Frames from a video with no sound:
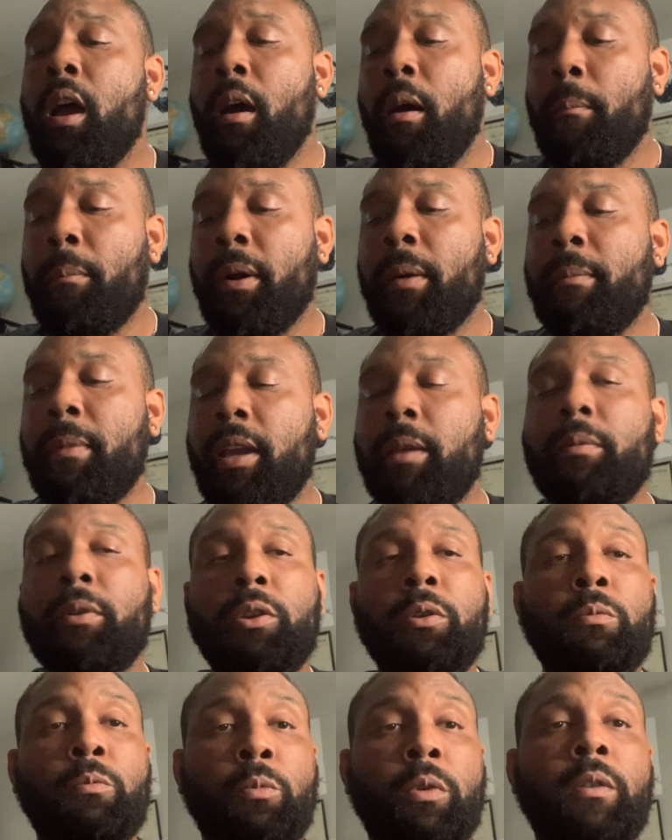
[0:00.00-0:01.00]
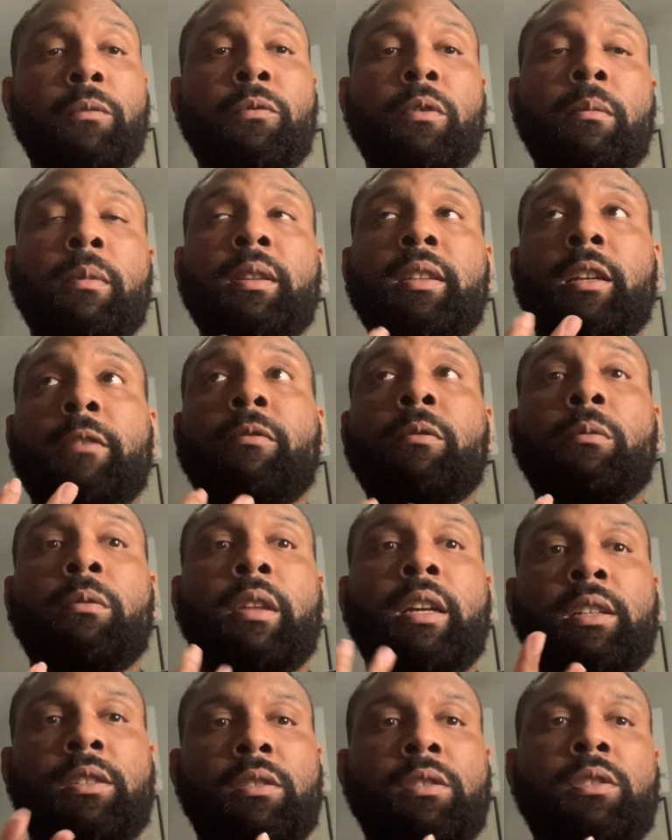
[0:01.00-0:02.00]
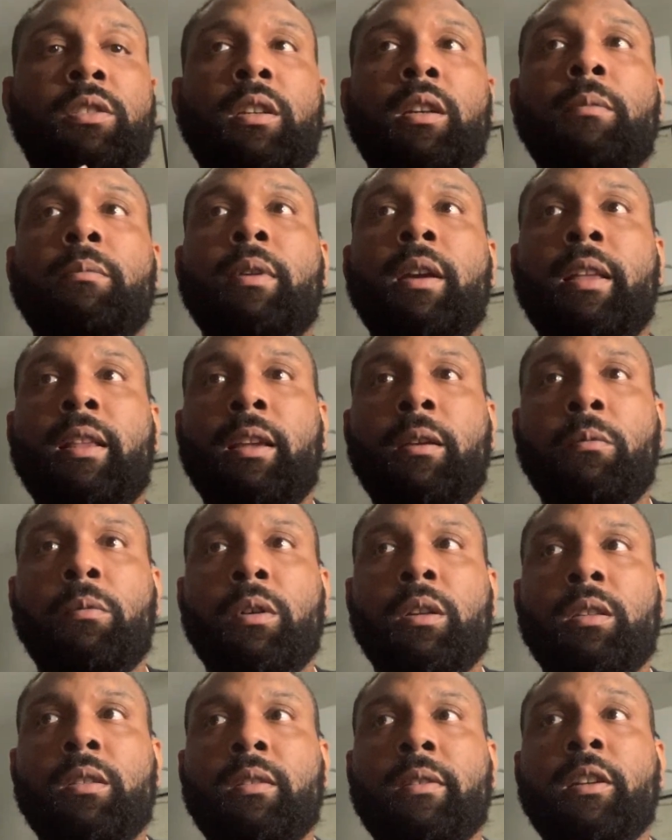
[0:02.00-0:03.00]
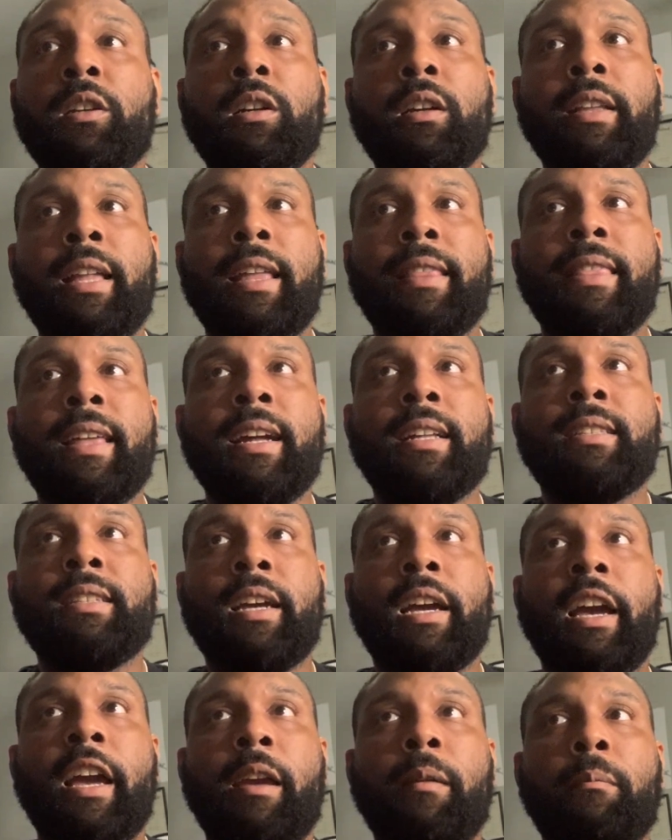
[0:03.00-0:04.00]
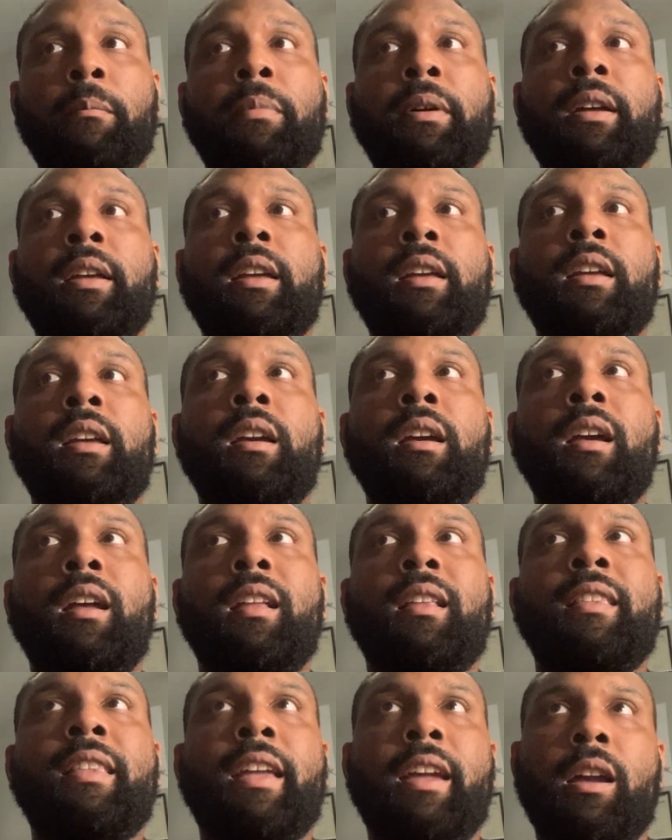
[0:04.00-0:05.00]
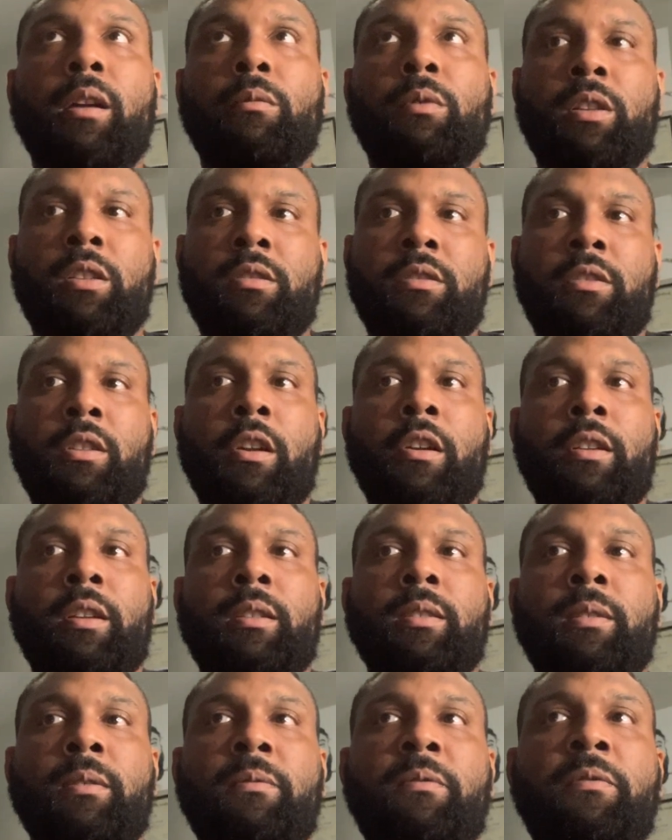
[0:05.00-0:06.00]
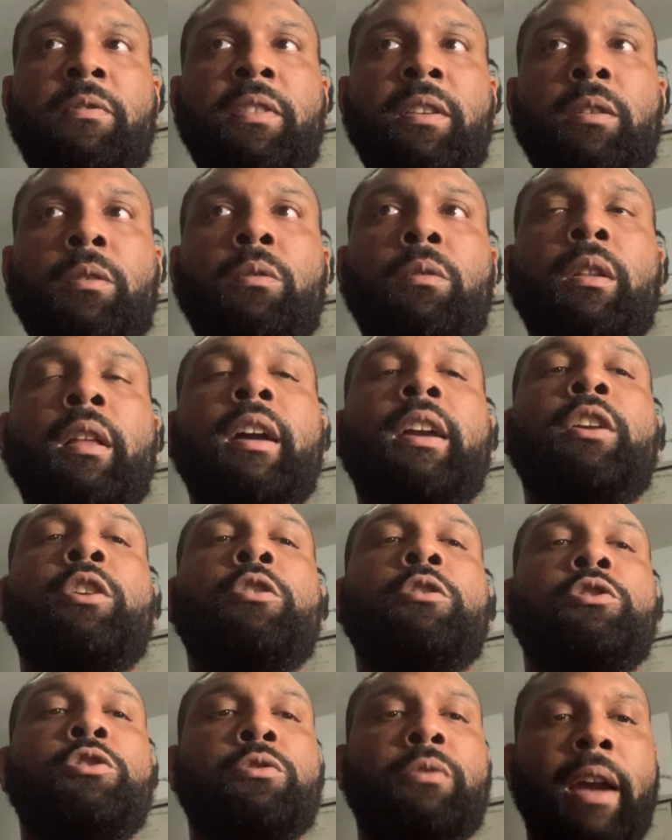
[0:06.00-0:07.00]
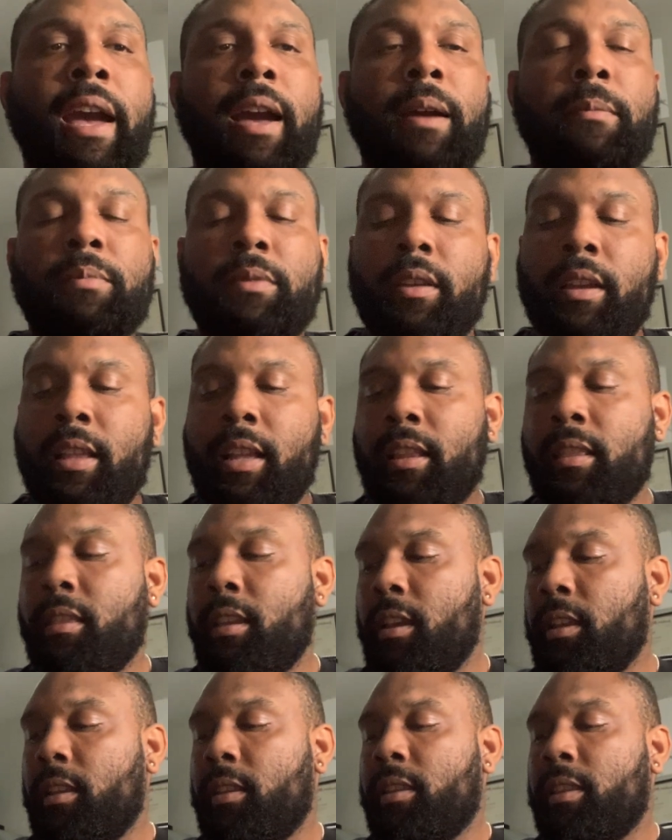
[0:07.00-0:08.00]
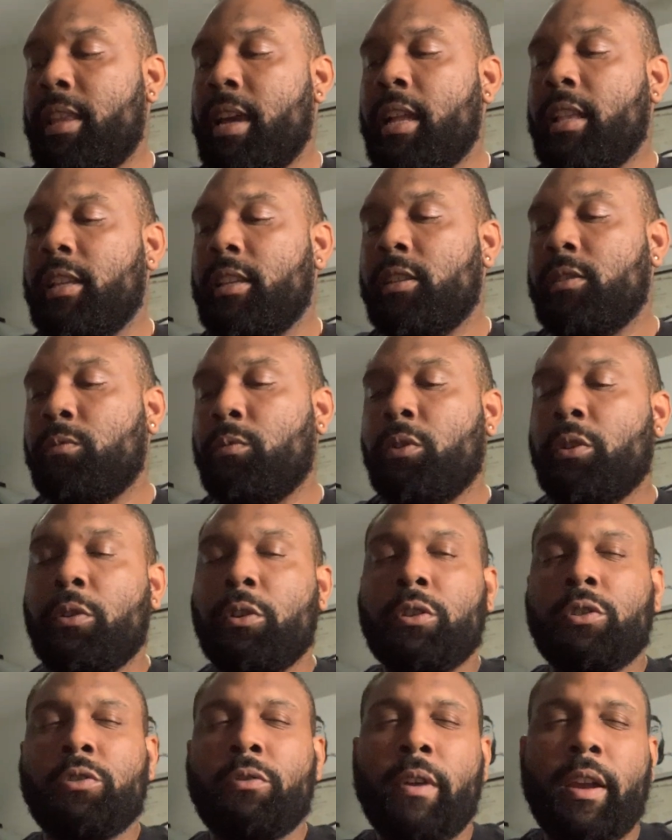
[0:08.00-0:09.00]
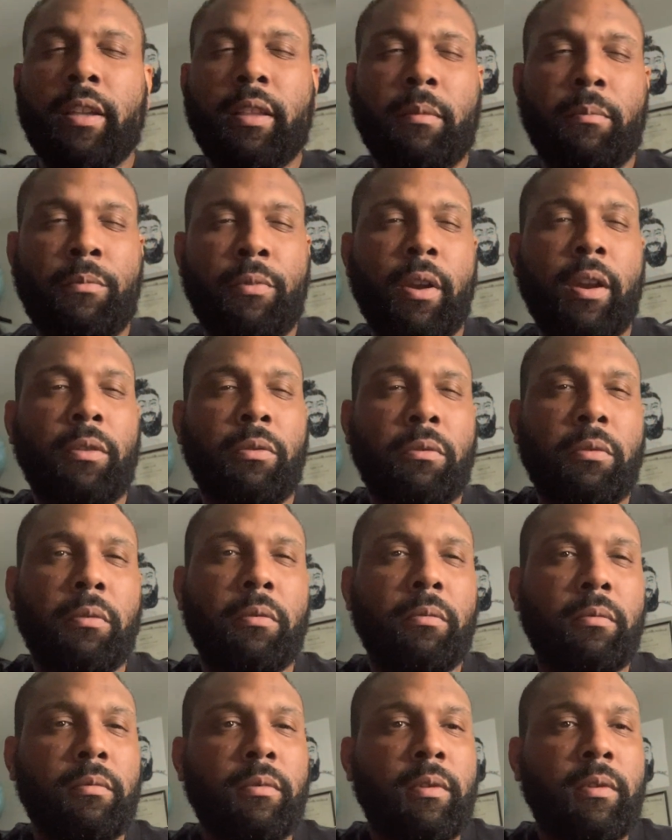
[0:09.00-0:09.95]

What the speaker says: but maybe you went from a different relationship and it was good at that time, but now it's starting to feel like you're trapped. And I think that is what you're trying to break through.